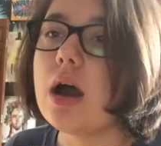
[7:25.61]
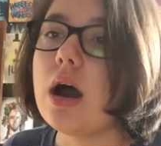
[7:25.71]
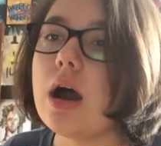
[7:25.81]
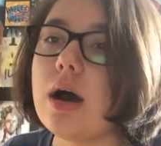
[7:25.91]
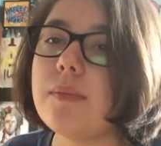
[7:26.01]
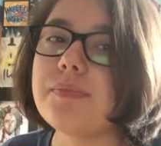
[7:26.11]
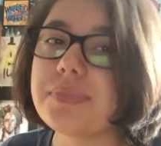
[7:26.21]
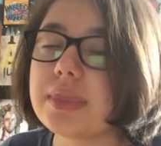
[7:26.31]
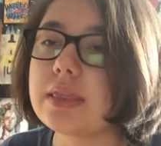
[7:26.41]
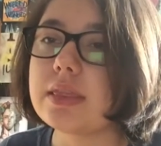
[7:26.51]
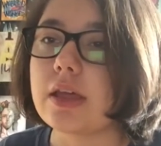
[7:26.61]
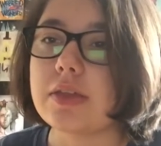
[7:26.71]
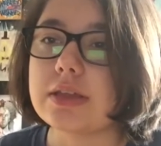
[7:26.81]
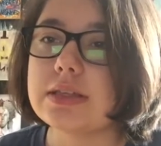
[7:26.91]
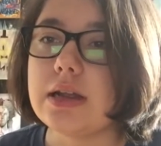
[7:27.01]

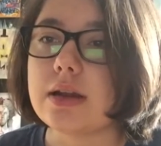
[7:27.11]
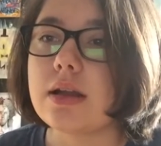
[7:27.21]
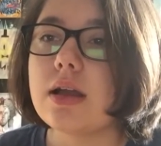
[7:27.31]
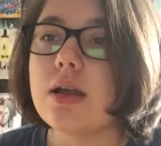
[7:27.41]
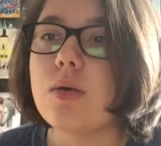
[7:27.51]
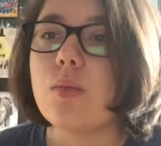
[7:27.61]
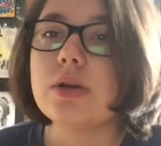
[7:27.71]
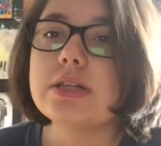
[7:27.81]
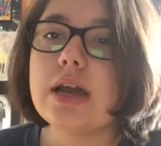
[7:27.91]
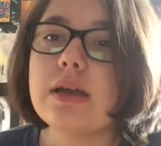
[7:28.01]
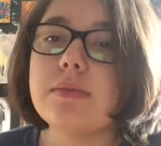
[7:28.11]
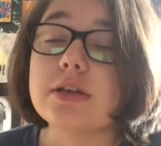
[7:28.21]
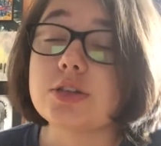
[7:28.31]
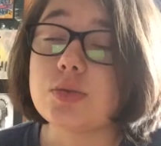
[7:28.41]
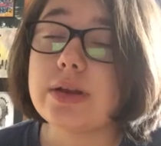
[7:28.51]
Nothing's there. One time,
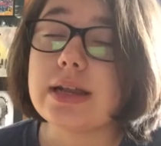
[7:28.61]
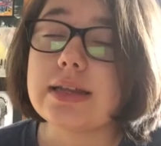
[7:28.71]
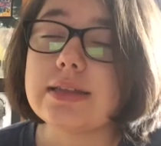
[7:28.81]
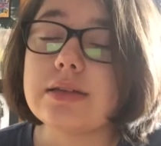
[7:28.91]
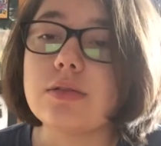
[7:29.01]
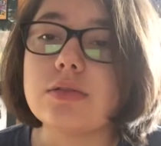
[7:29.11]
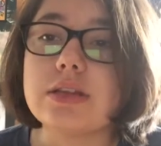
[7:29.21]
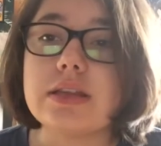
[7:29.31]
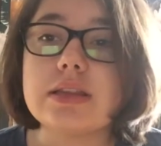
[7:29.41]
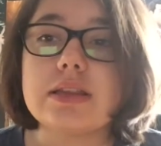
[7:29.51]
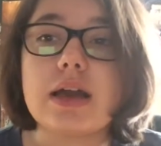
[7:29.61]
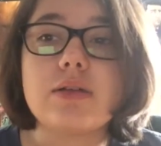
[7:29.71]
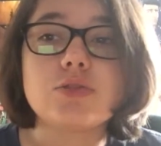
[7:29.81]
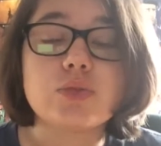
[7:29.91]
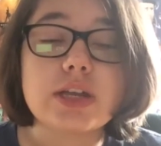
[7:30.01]
I swear to anything holy,
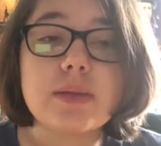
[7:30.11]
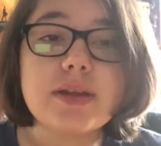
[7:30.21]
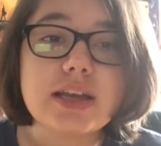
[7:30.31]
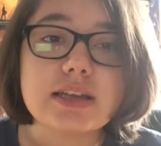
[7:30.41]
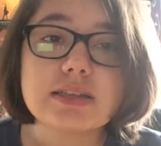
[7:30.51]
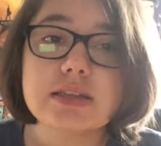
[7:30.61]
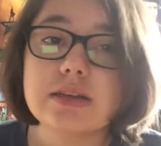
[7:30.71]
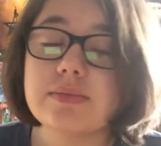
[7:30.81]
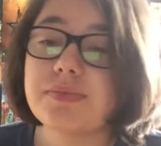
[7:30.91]
I was working at my desk,